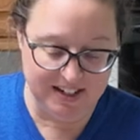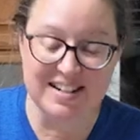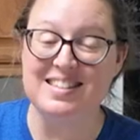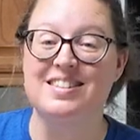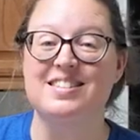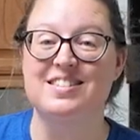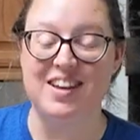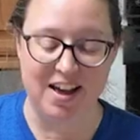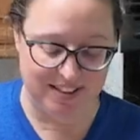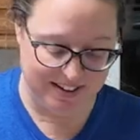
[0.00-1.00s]
It is a
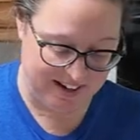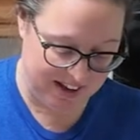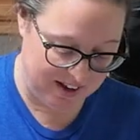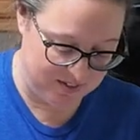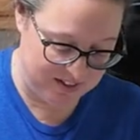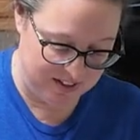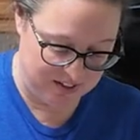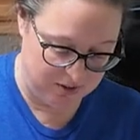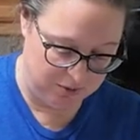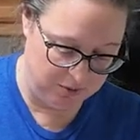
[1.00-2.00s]
solid, hefty
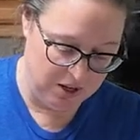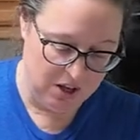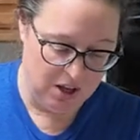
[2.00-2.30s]
dough.